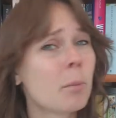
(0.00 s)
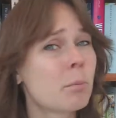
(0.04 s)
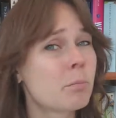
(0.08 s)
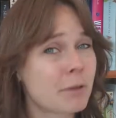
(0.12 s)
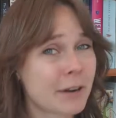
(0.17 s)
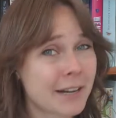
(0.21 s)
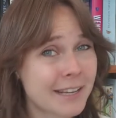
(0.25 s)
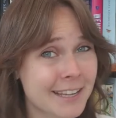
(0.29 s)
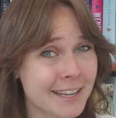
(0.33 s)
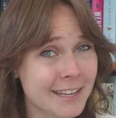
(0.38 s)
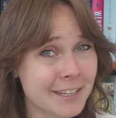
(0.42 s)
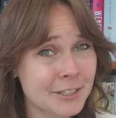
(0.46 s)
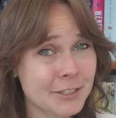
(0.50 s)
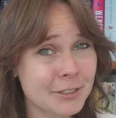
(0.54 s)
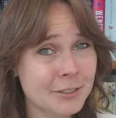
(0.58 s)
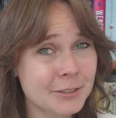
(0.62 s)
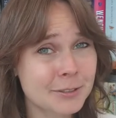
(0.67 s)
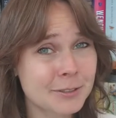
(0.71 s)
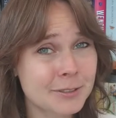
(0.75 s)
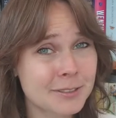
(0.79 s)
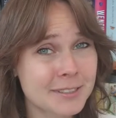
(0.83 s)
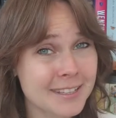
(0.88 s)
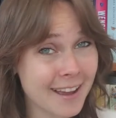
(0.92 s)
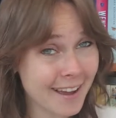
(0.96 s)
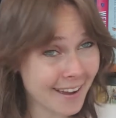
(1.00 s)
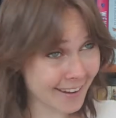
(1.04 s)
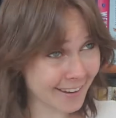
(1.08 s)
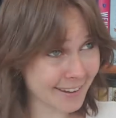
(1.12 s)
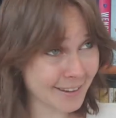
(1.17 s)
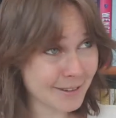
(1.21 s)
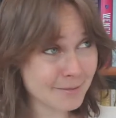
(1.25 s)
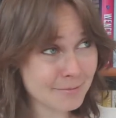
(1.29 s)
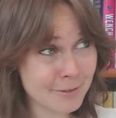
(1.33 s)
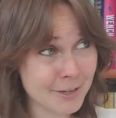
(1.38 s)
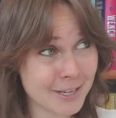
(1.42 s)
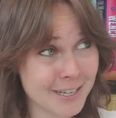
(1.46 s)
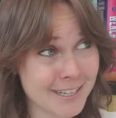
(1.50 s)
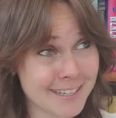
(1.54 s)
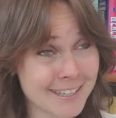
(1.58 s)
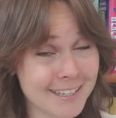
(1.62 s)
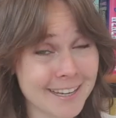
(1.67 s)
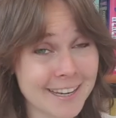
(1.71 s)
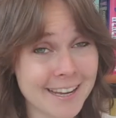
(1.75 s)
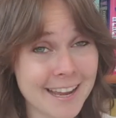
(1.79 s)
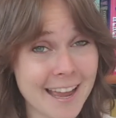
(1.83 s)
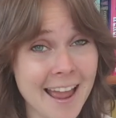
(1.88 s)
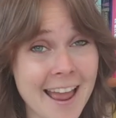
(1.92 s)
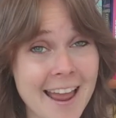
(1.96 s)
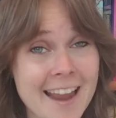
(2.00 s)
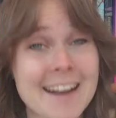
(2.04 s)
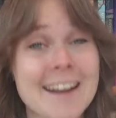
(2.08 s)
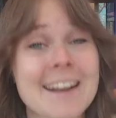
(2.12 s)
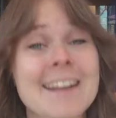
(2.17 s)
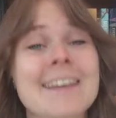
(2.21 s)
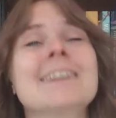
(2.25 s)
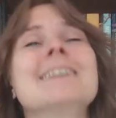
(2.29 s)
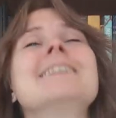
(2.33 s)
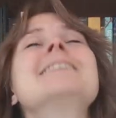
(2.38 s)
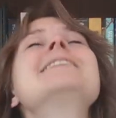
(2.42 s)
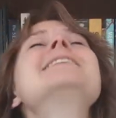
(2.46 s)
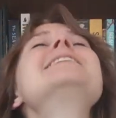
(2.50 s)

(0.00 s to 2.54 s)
breaking news, I am reading again.